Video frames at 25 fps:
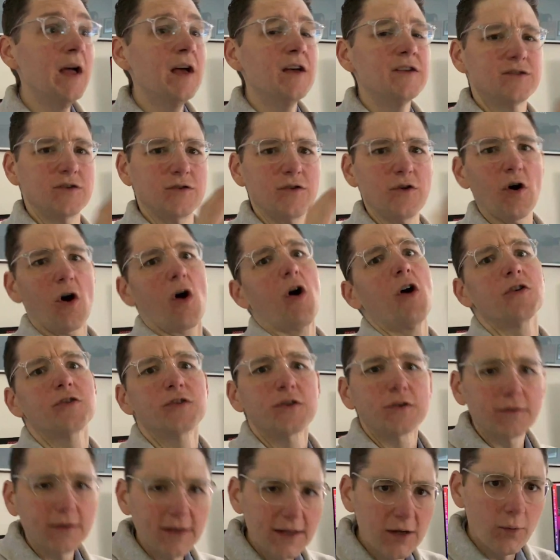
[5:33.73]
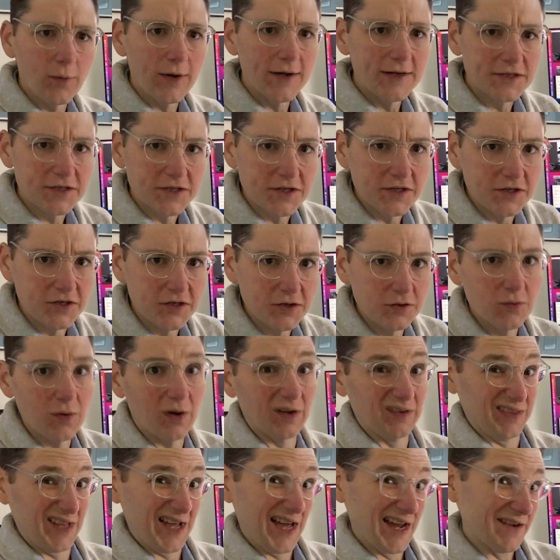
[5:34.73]
So there are certainly ways to do a
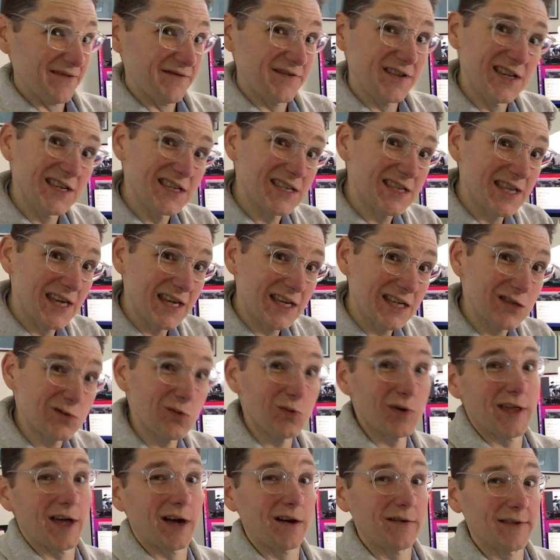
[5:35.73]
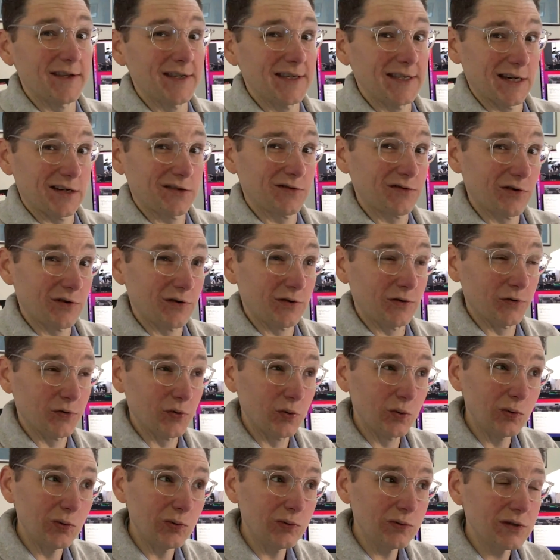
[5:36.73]
lot of these things without these external
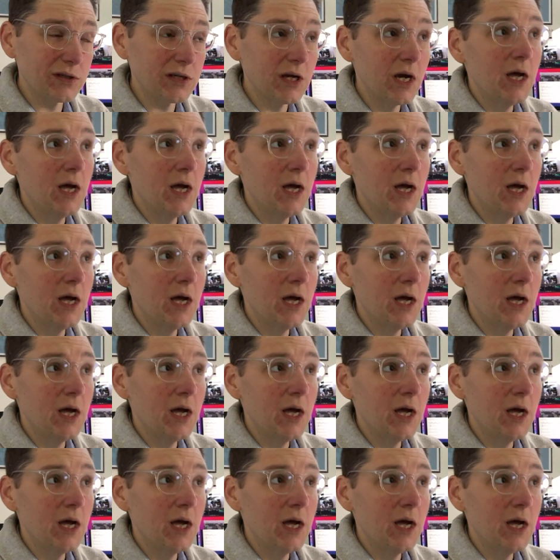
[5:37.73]
tools.